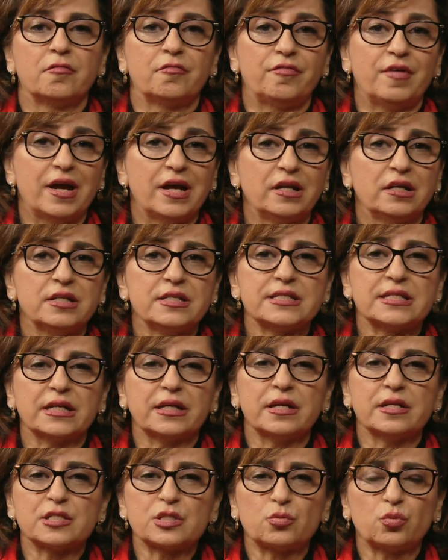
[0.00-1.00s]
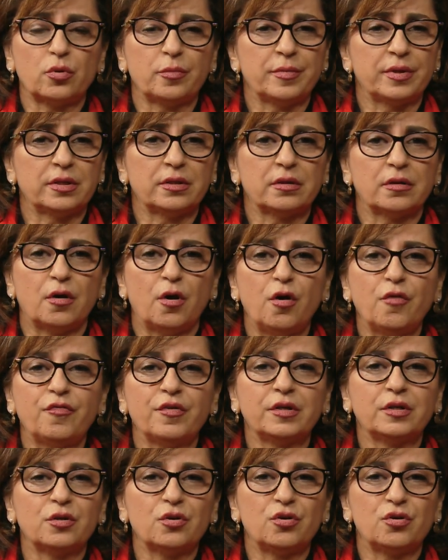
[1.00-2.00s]
Violence against women
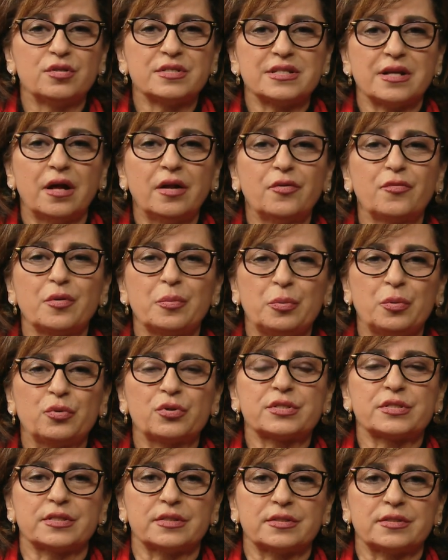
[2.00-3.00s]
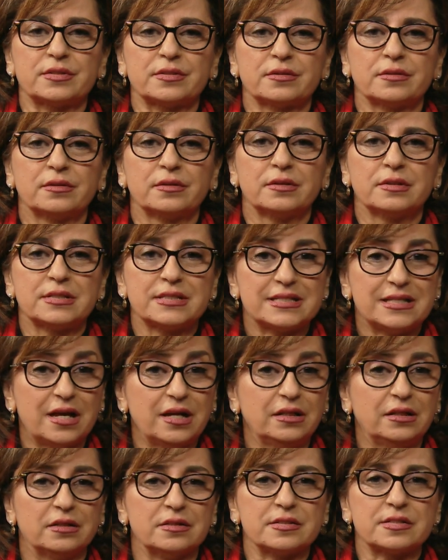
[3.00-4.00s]
often goes unreported,
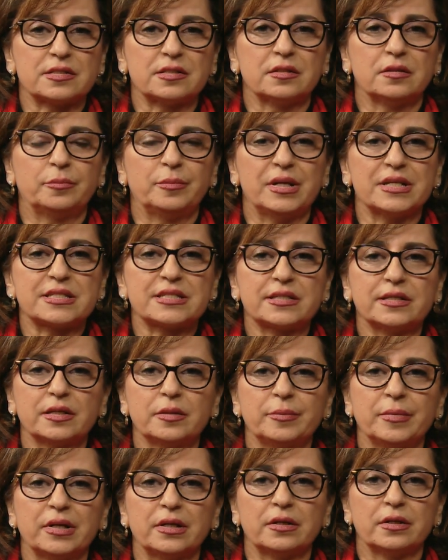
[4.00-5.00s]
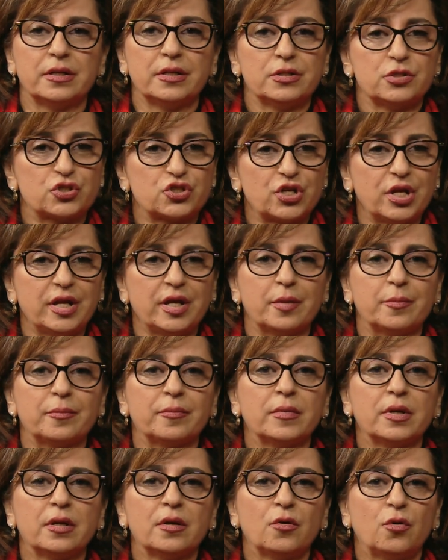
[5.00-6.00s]
silenced by stigma,
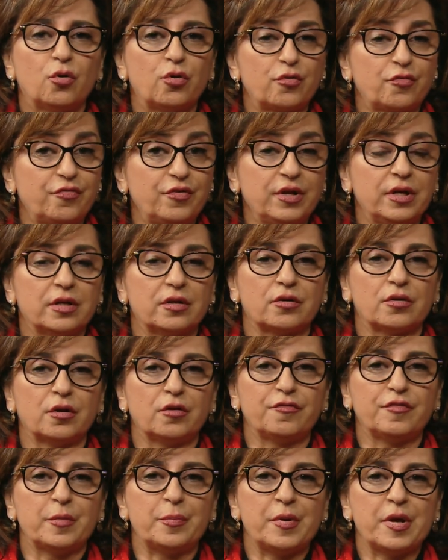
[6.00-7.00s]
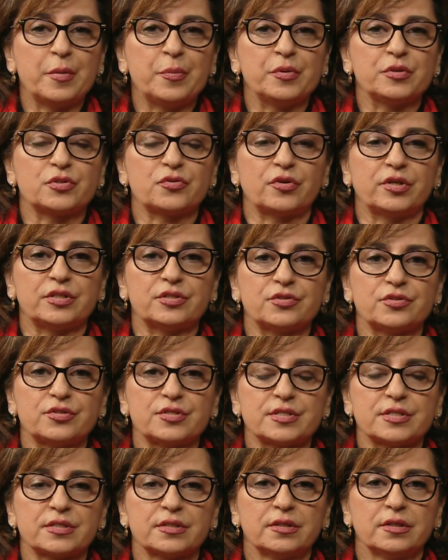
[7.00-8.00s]
shame, or fear of the
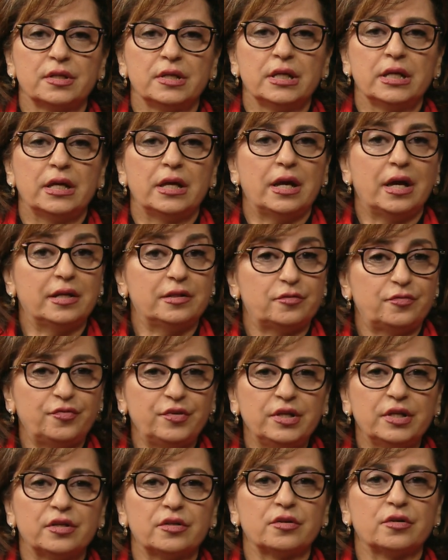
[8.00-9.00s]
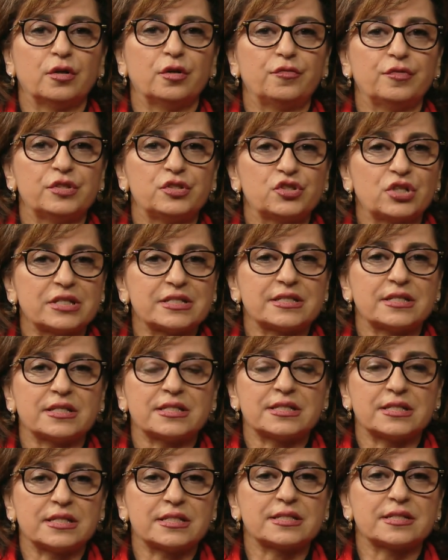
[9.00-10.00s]
perpetrators, and fear of a
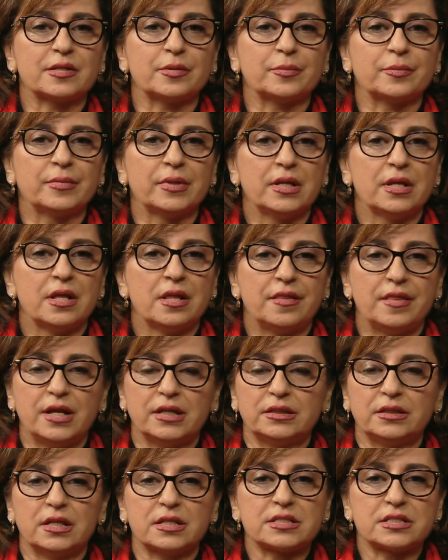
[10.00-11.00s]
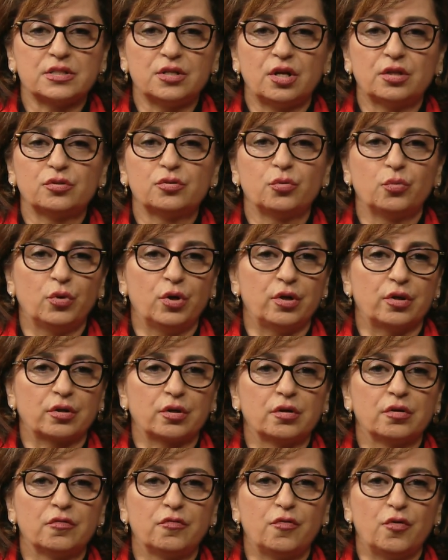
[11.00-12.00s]
justice system that does not
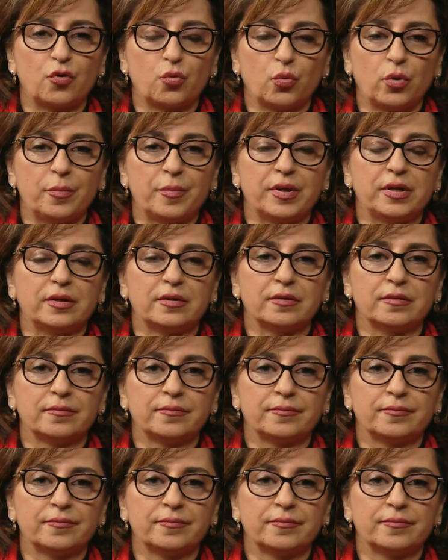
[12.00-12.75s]
work for women.